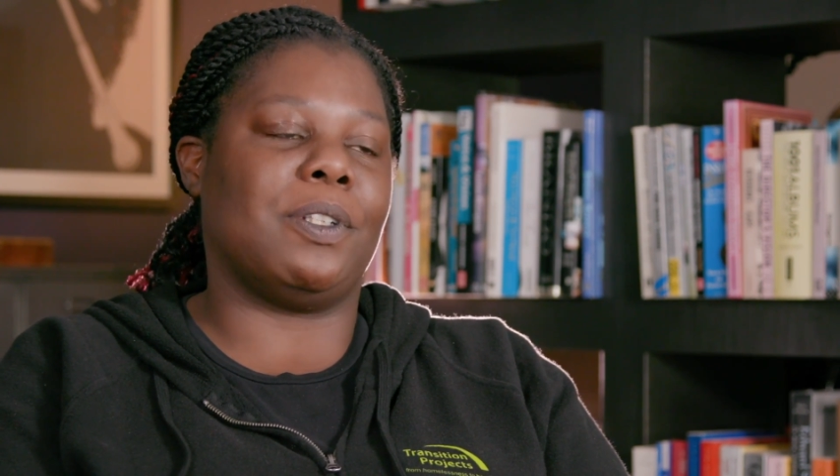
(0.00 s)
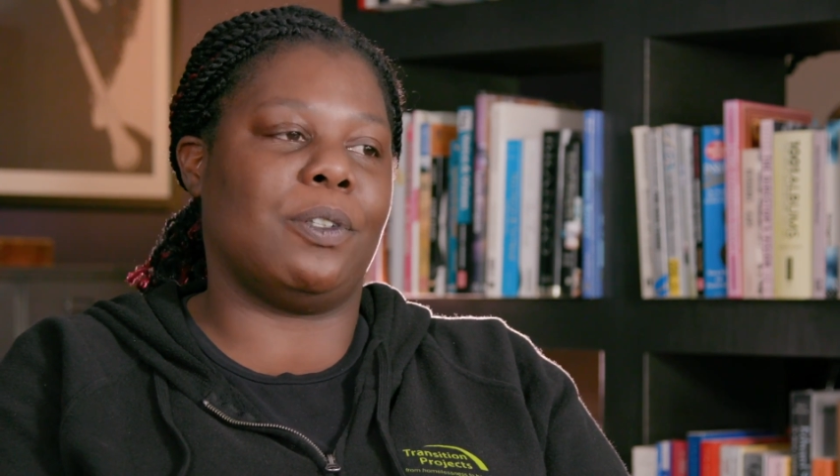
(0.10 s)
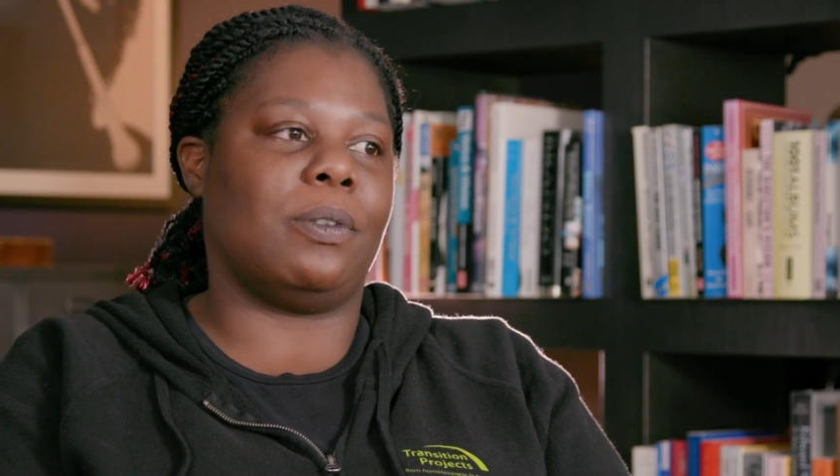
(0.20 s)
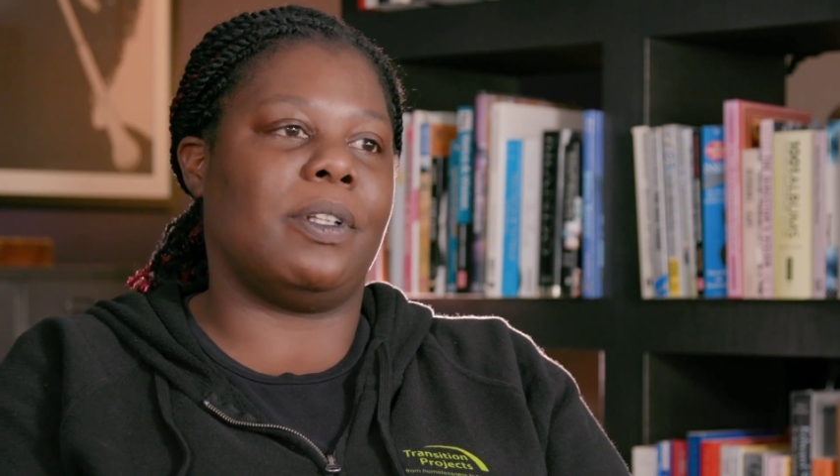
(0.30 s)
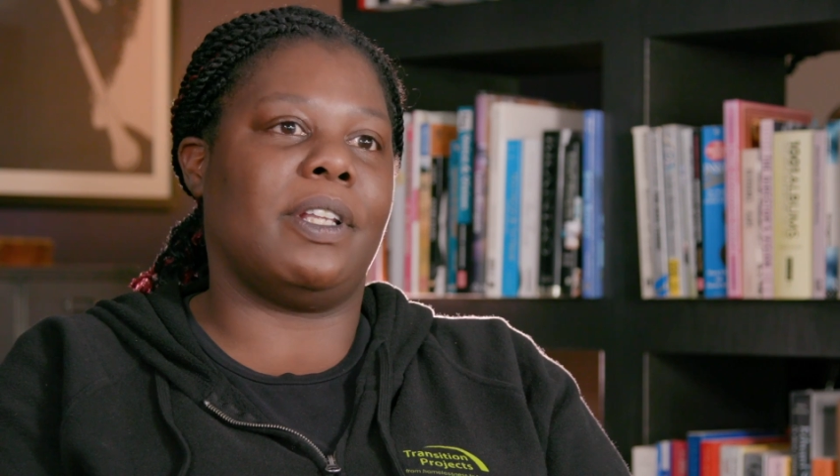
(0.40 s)

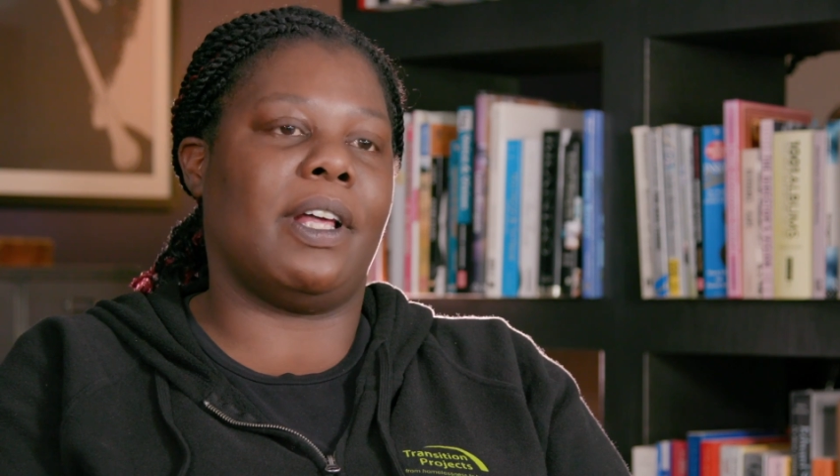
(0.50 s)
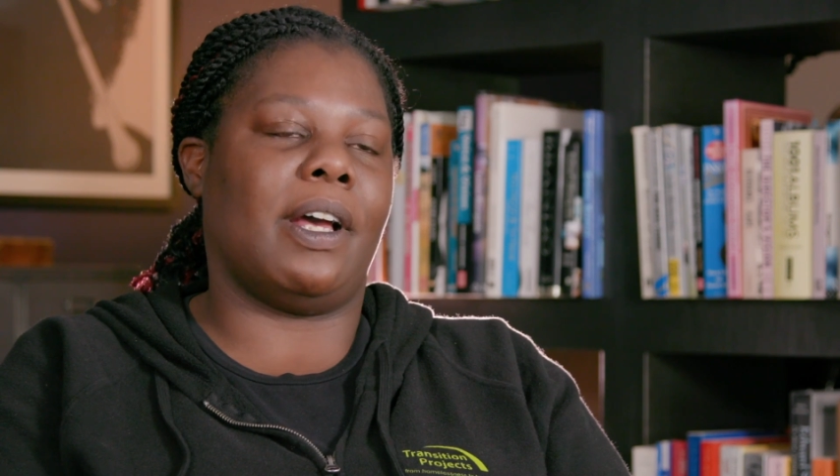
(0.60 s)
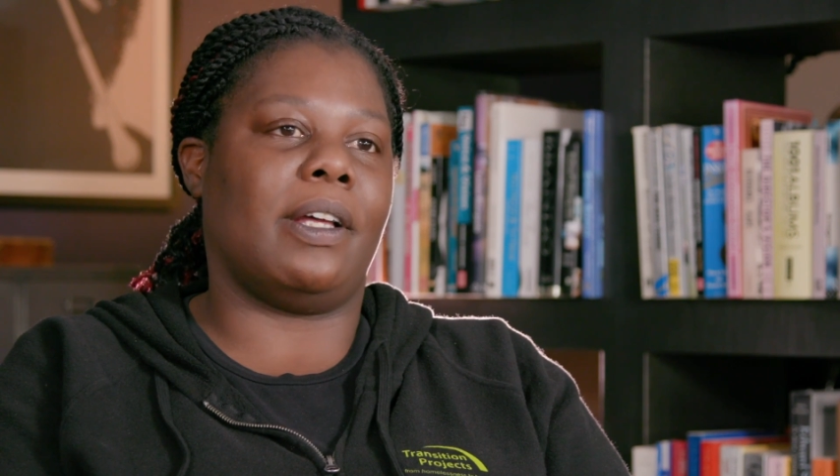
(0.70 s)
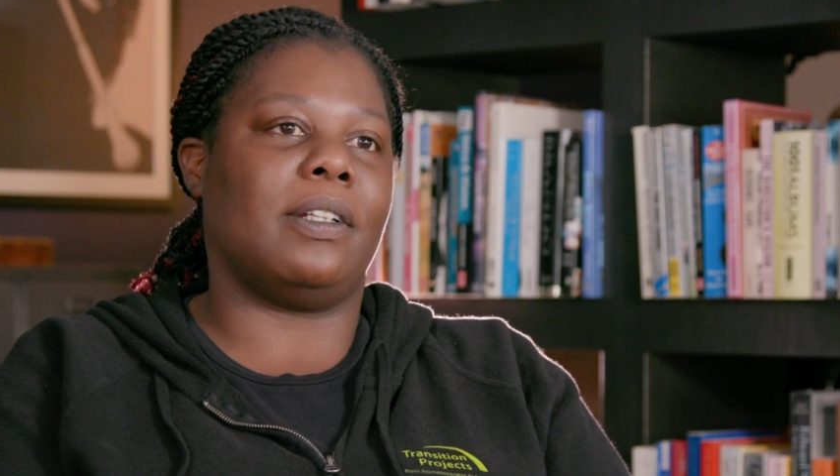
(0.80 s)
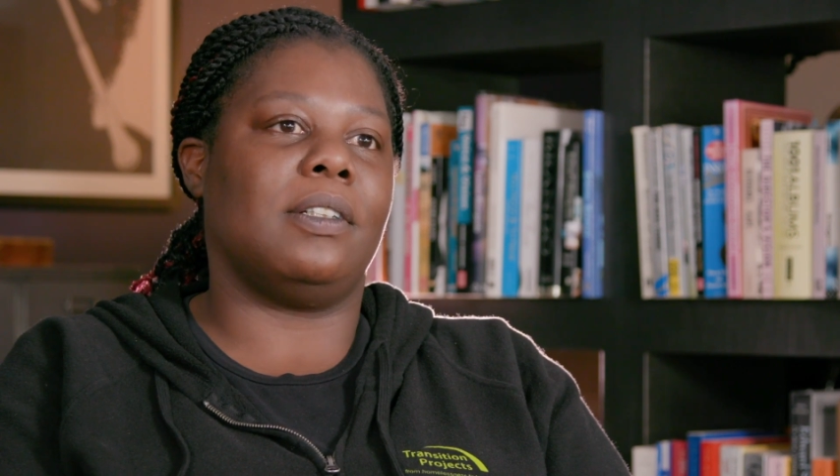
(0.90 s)
knowing
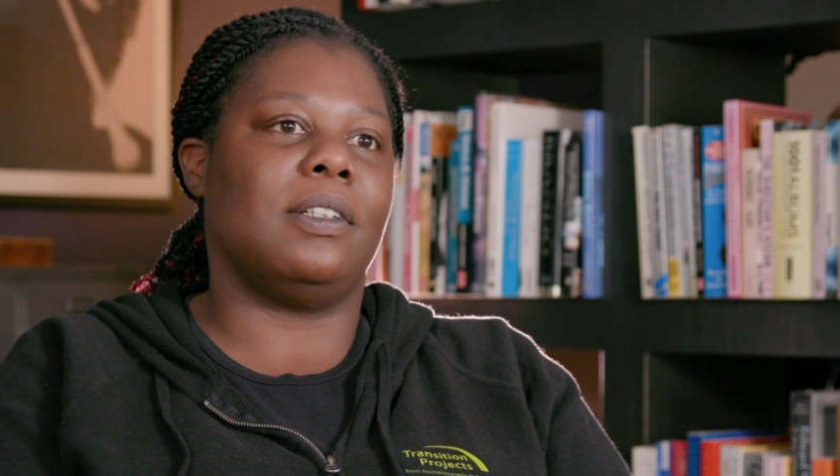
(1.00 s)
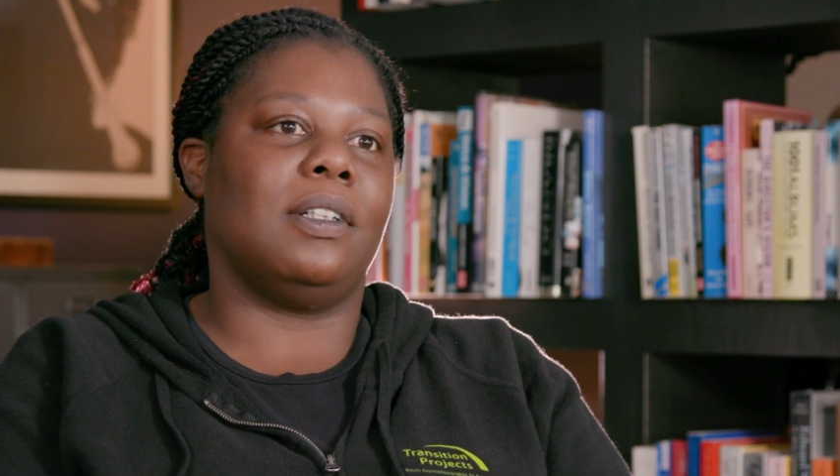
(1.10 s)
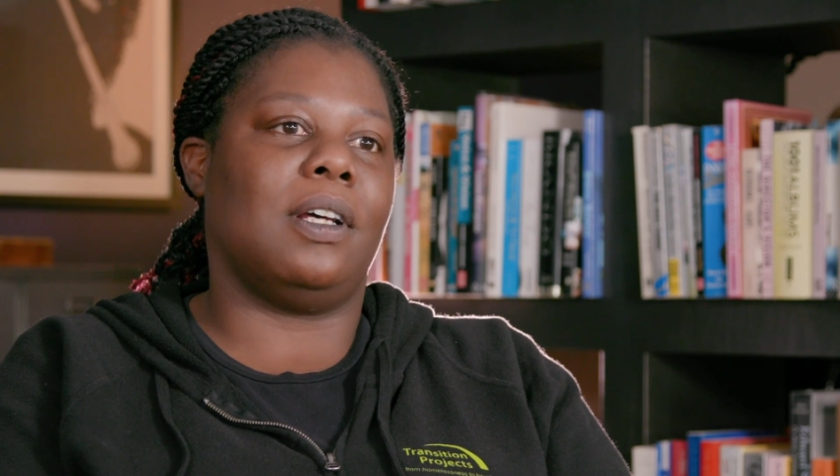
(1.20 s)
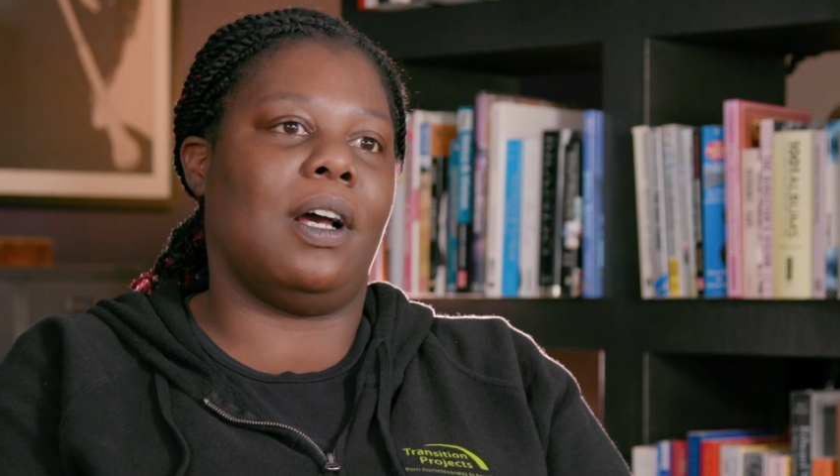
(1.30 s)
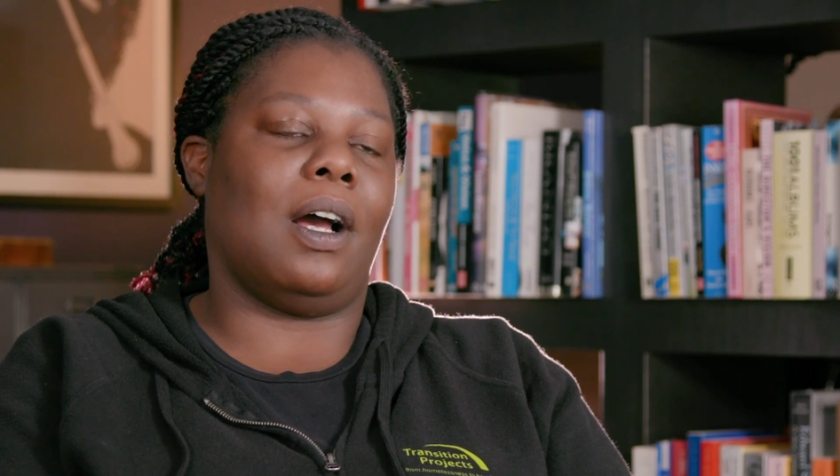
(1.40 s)
that
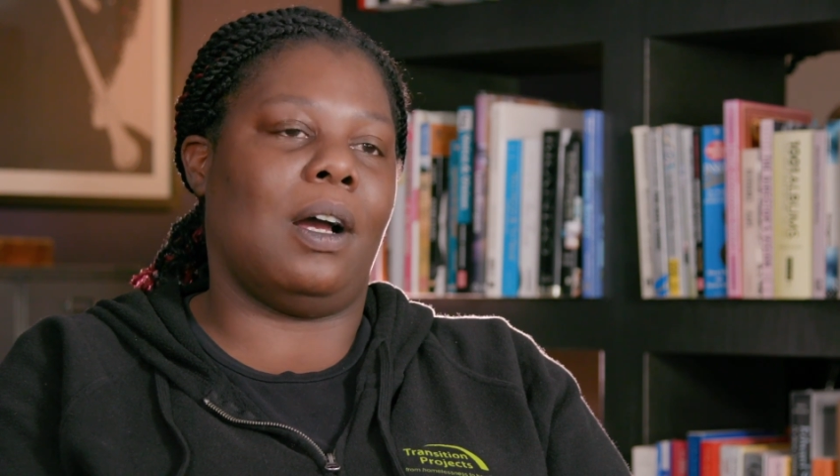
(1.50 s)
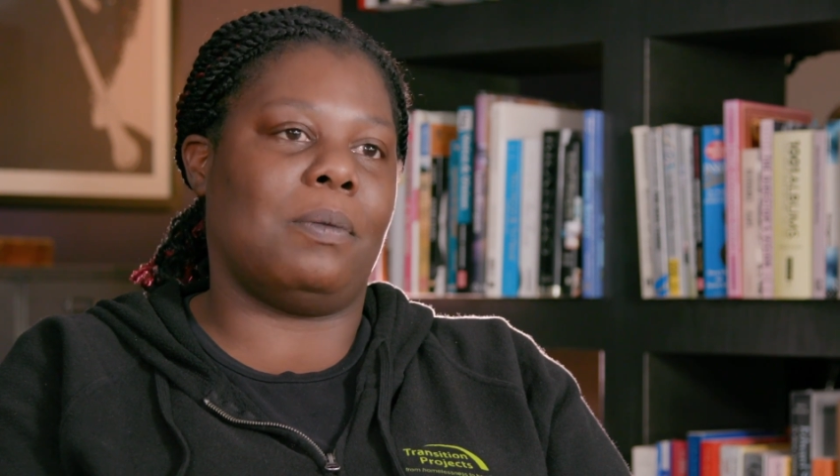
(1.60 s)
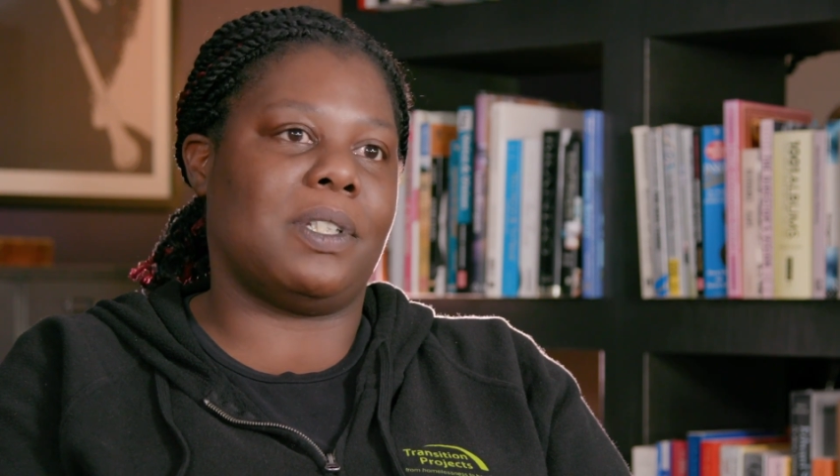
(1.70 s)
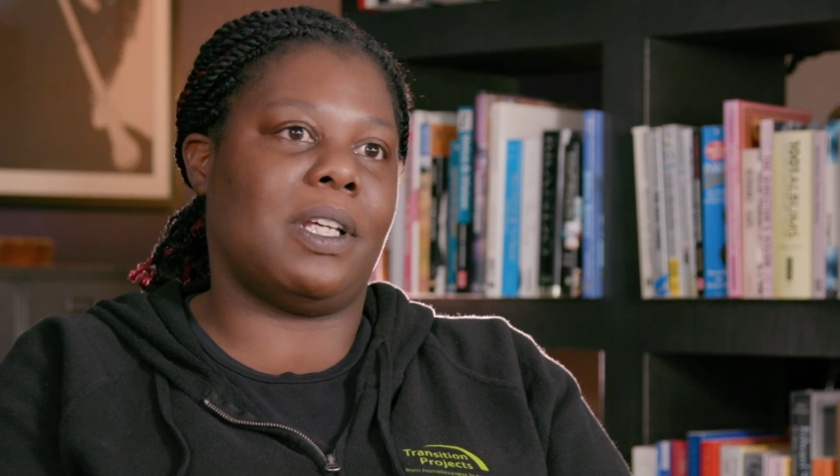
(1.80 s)
I was